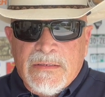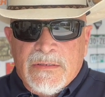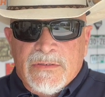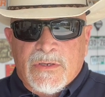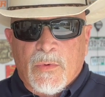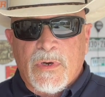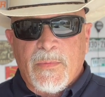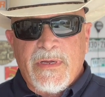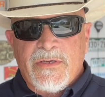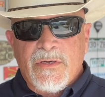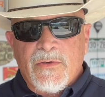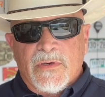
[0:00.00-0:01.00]
So what do we
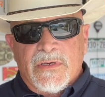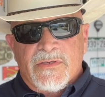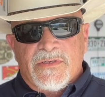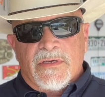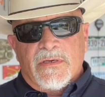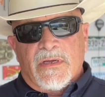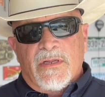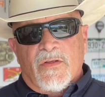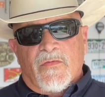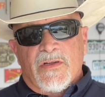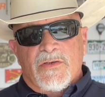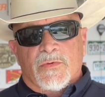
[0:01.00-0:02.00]
do as
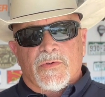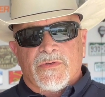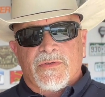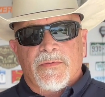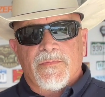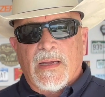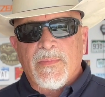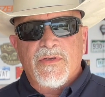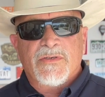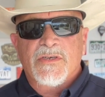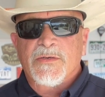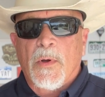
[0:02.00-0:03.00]
individuals? I'm just
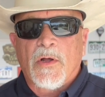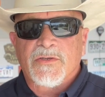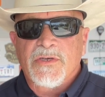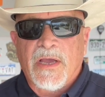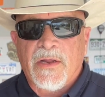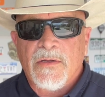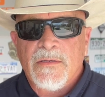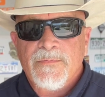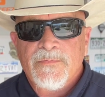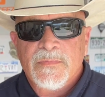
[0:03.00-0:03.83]
a small channel.